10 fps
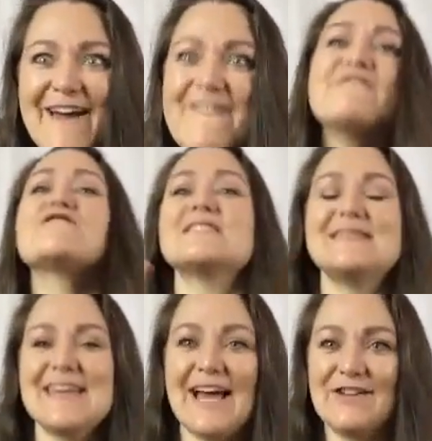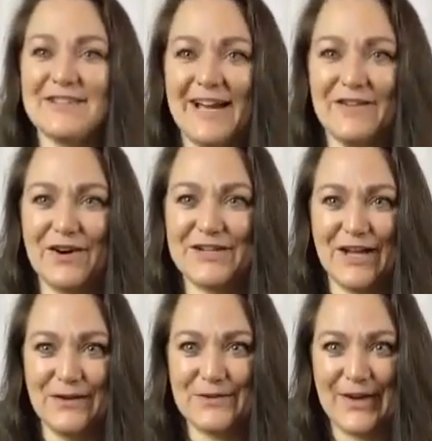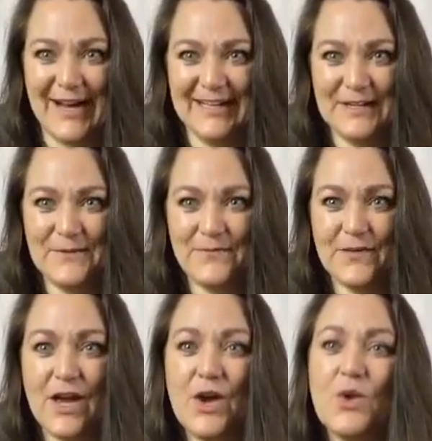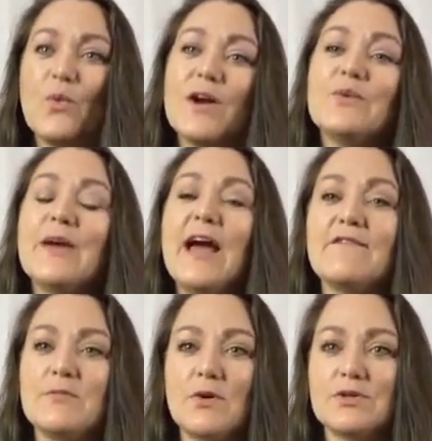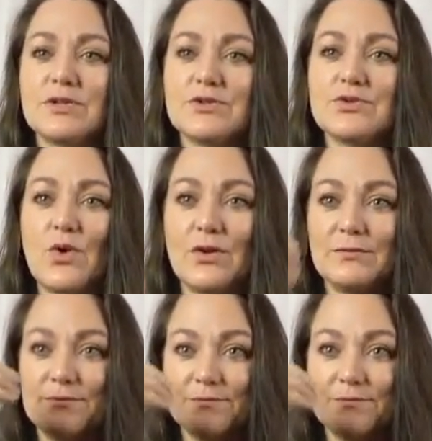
Everything outside of ourselves, right? Where do we have the most control?